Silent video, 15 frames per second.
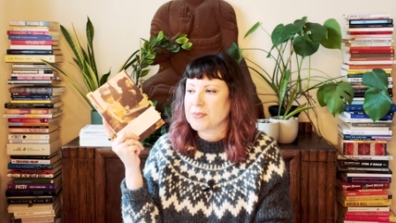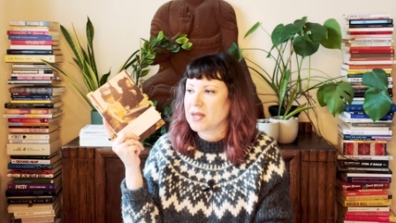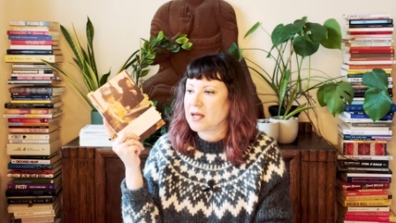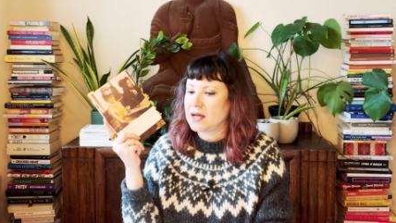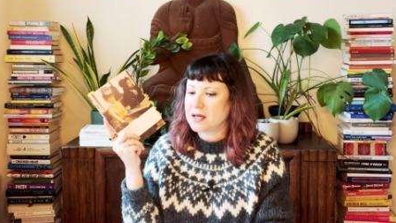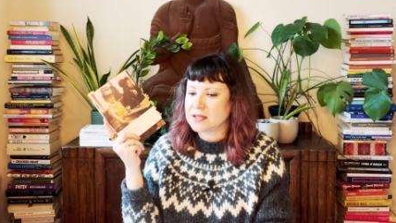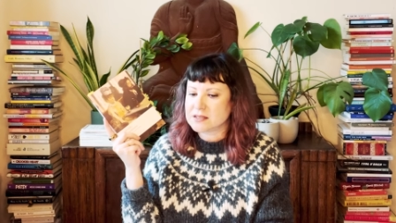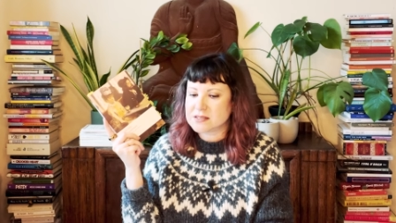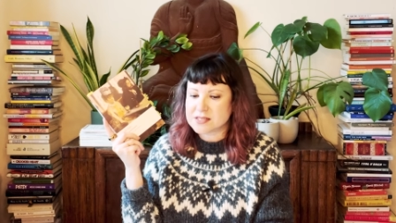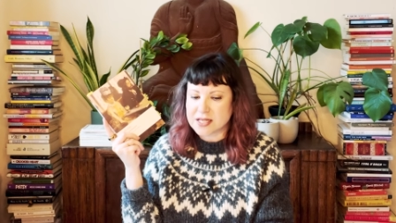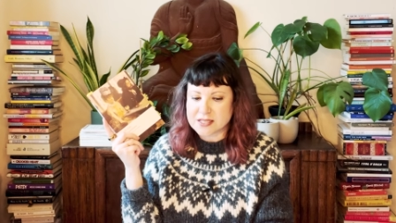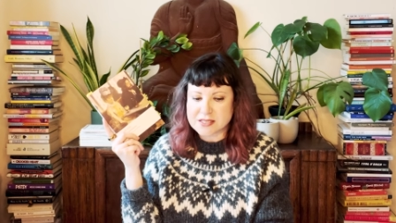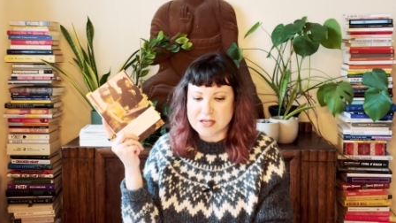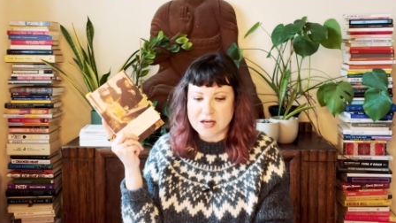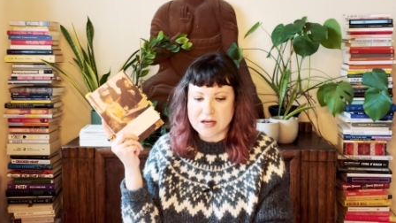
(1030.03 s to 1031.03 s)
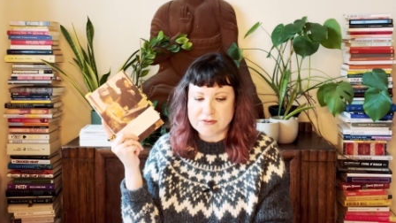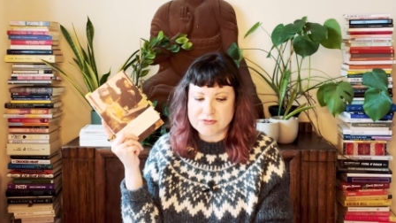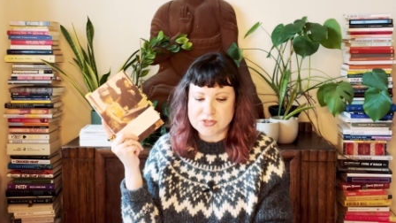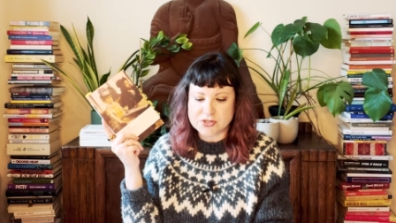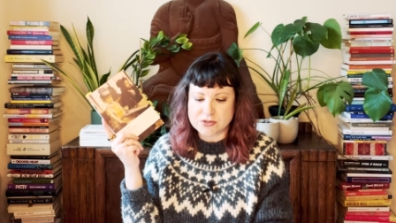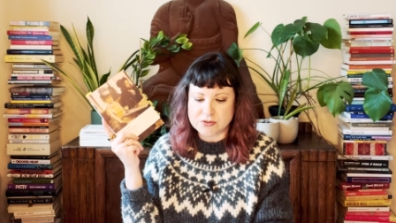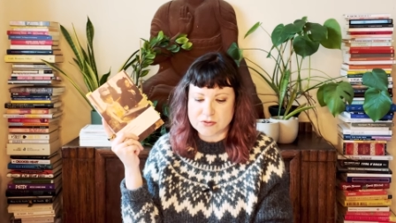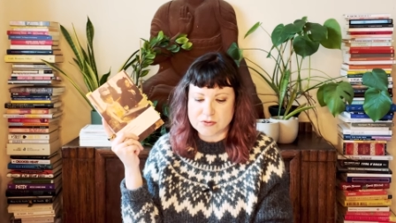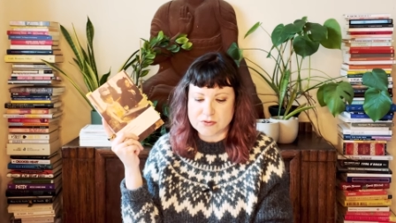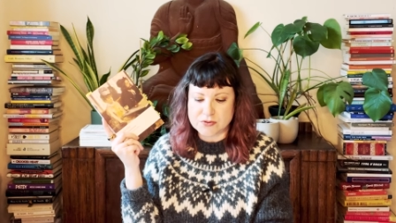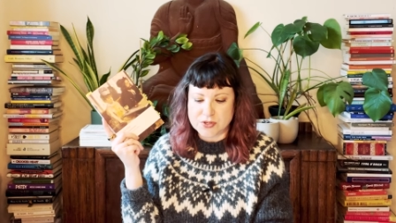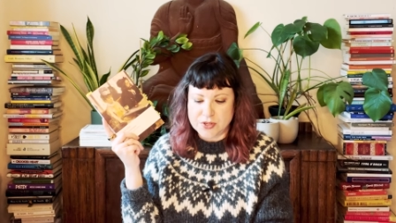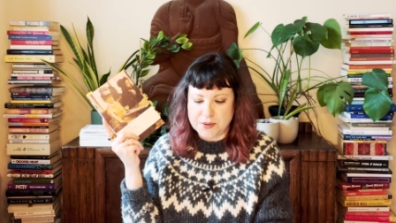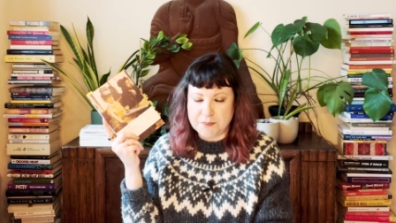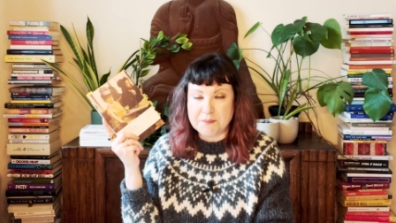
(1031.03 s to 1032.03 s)
uh, sets off to
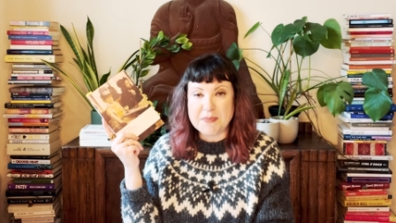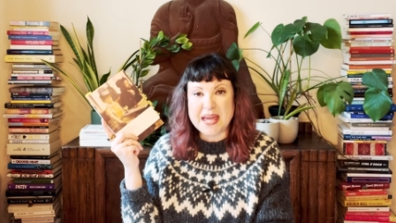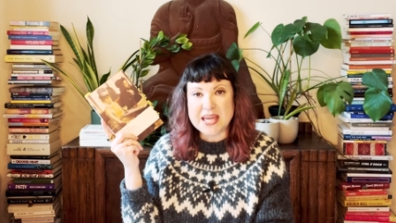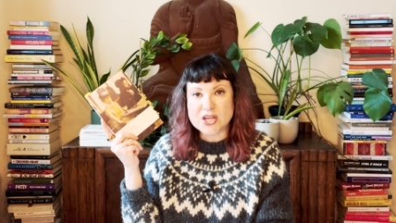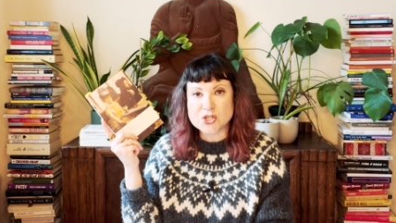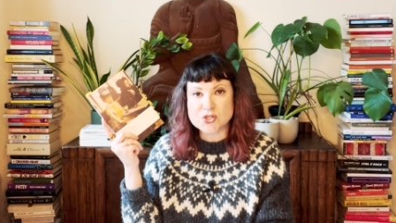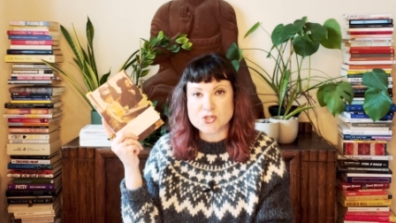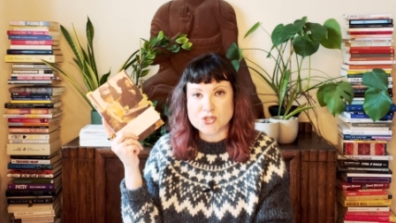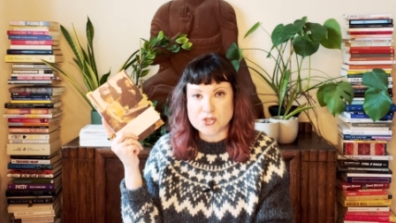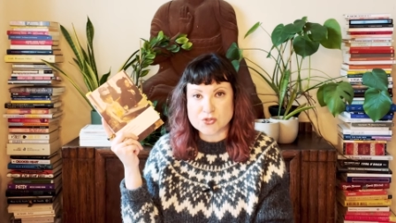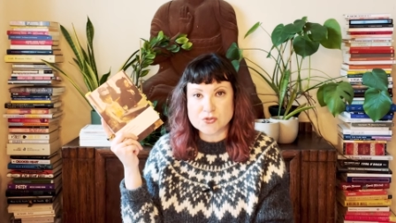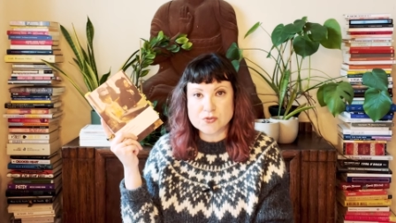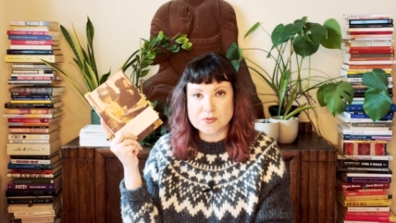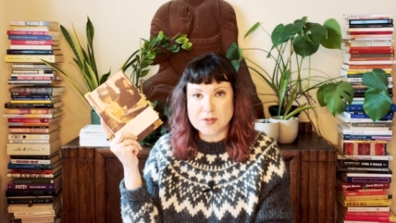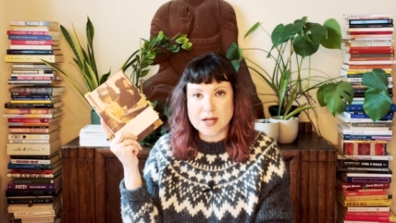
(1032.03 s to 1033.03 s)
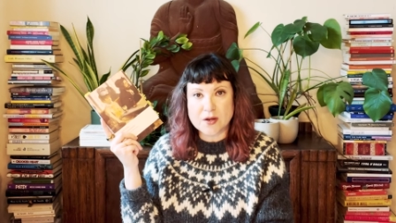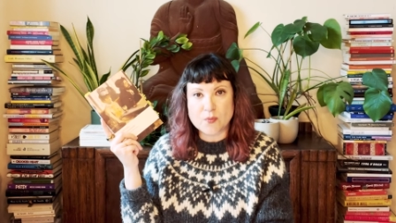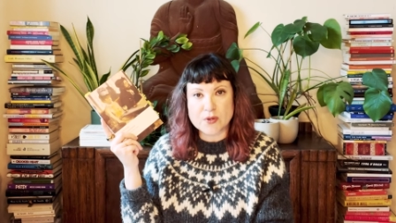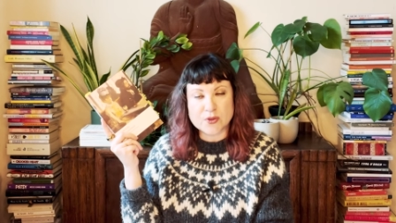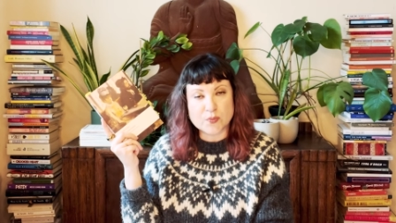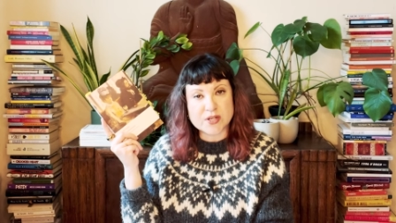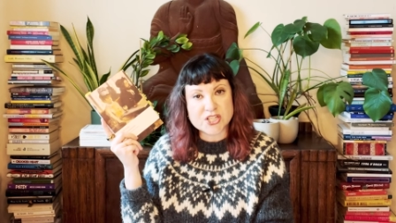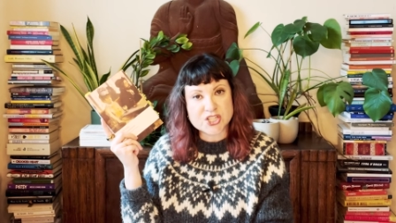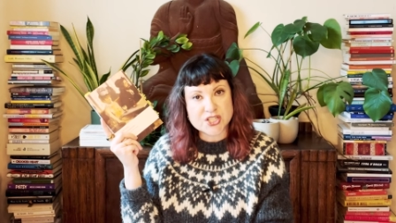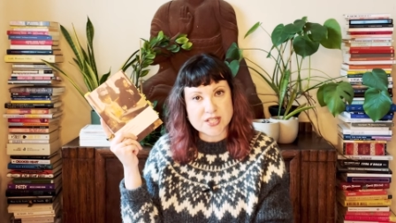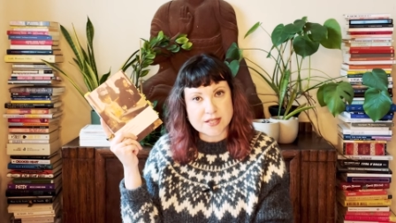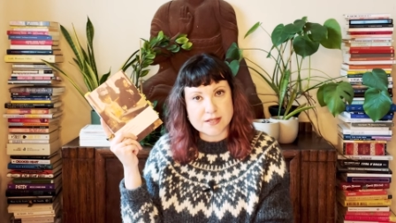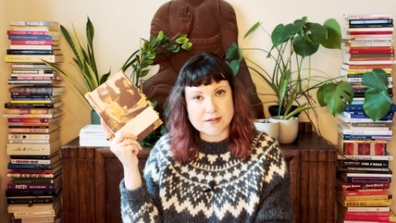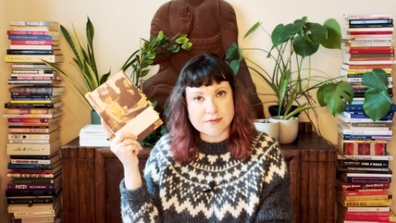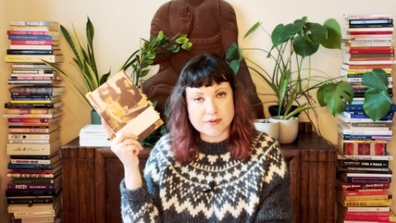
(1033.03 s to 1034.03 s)
make do with what
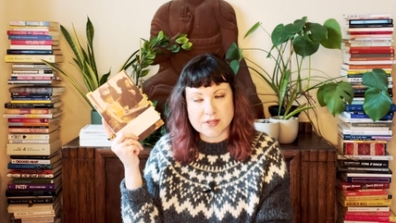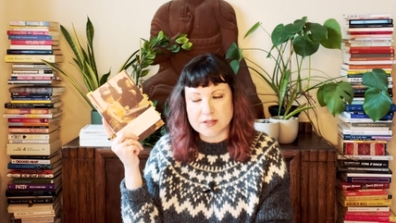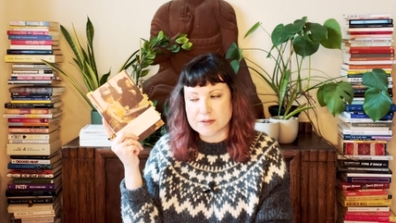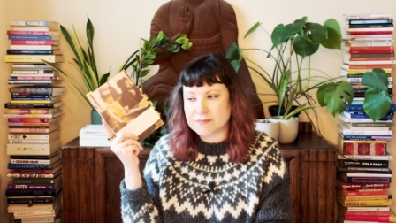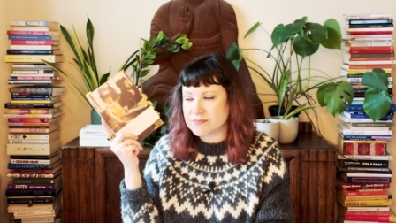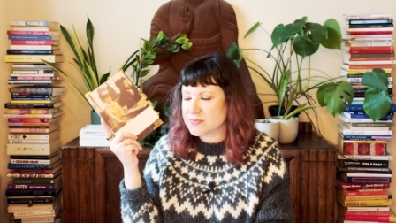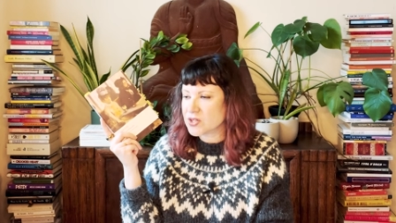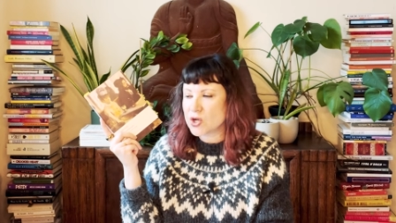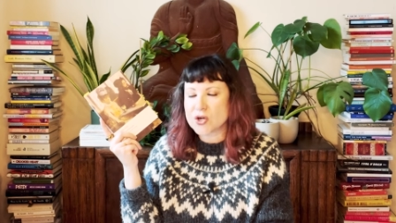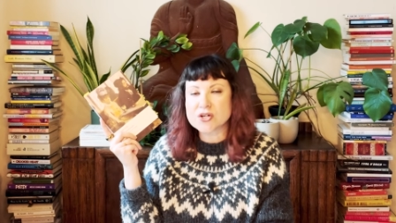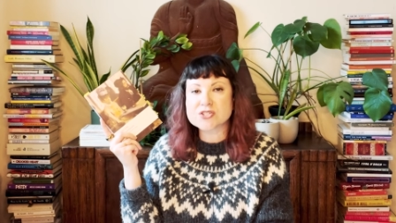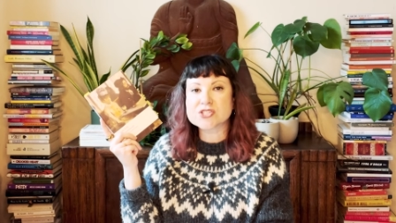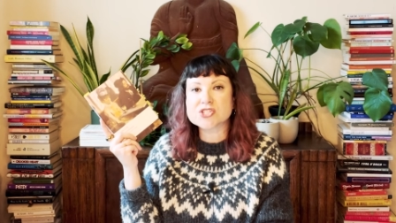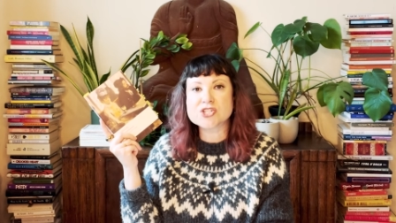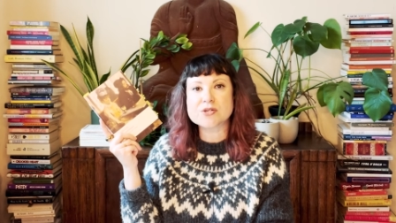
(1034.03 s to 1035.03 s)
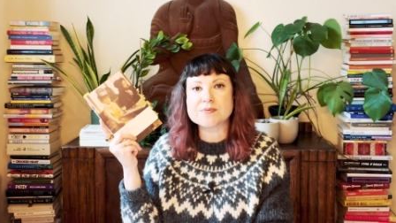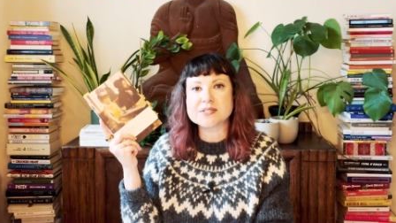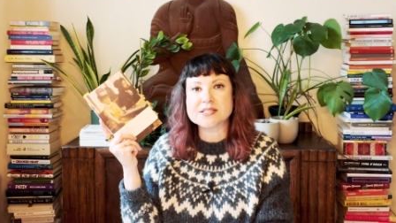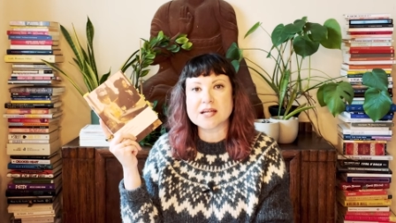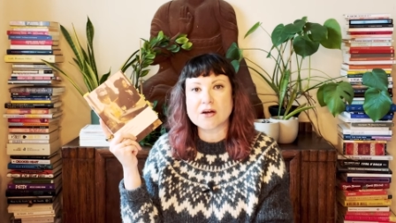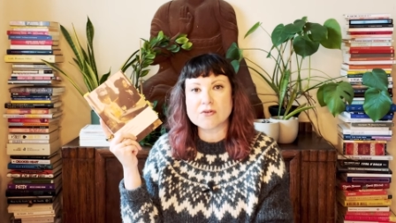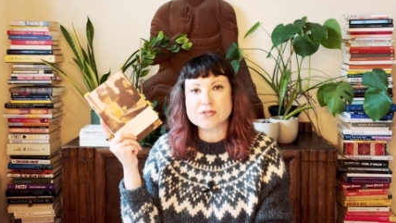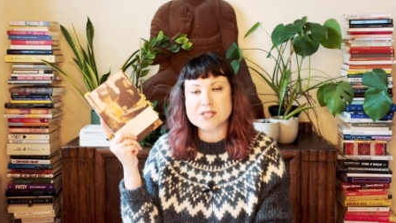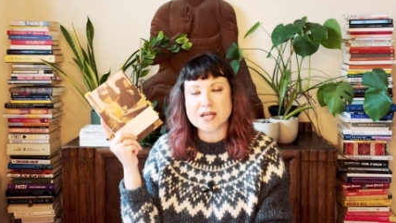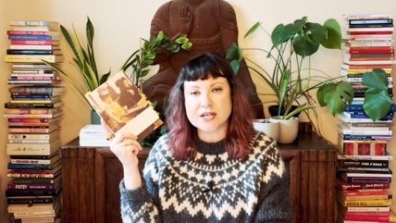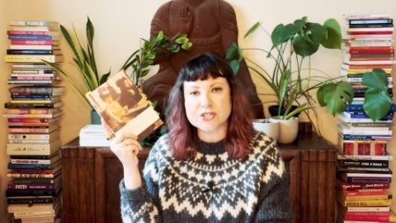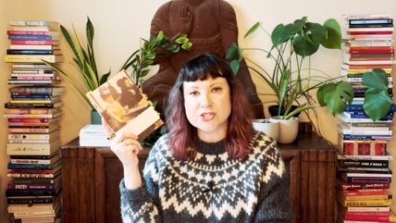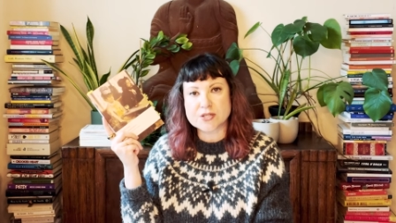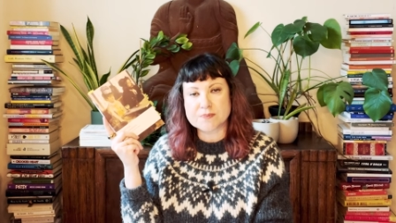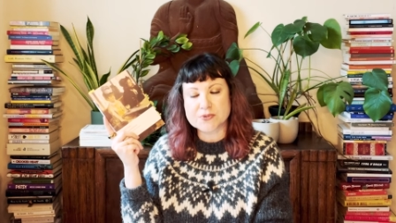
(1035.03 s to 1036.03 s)
she the cards she was dealt,
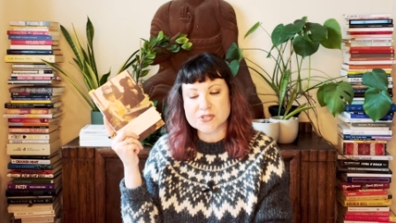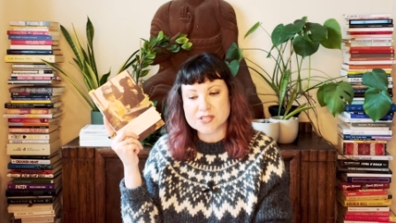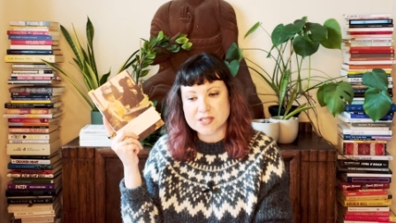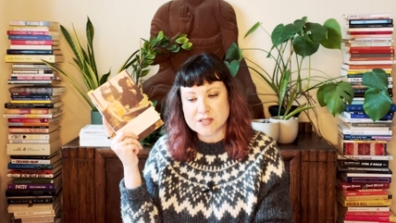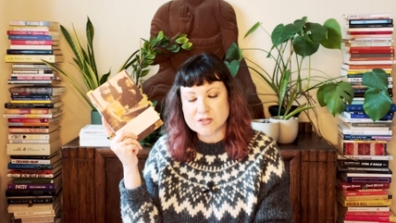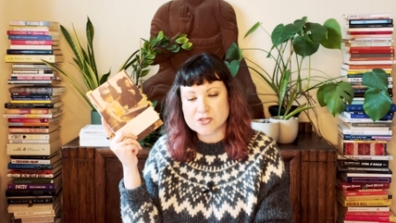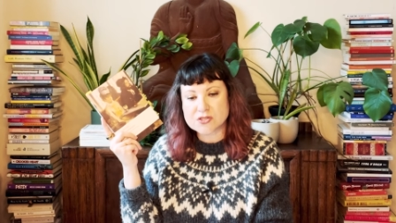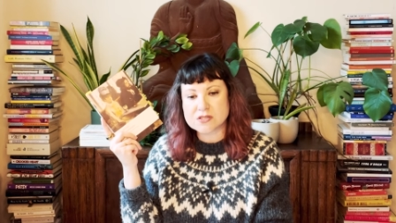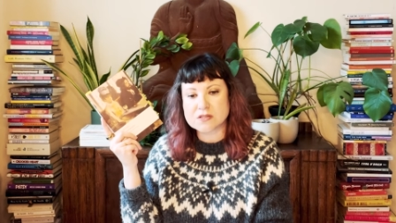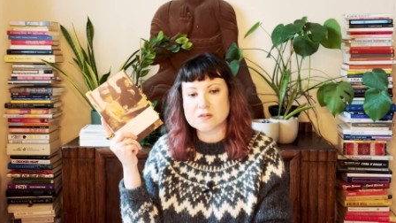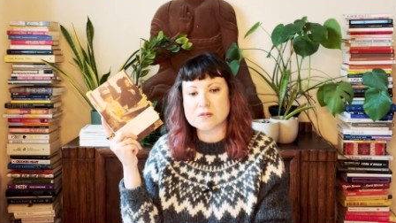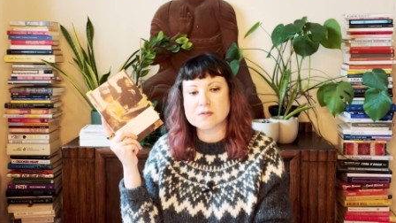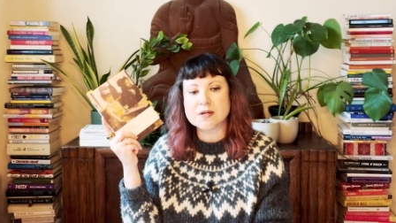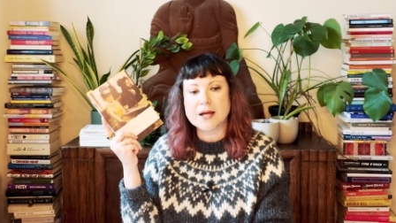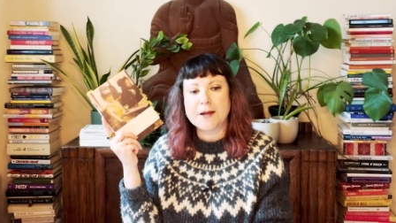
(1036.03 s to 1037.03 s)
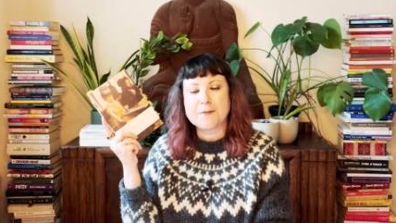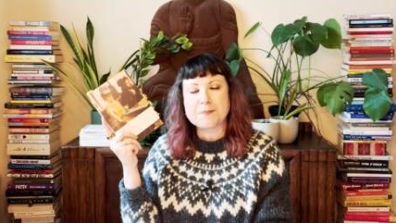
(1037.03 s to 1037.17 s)
and she proceeds to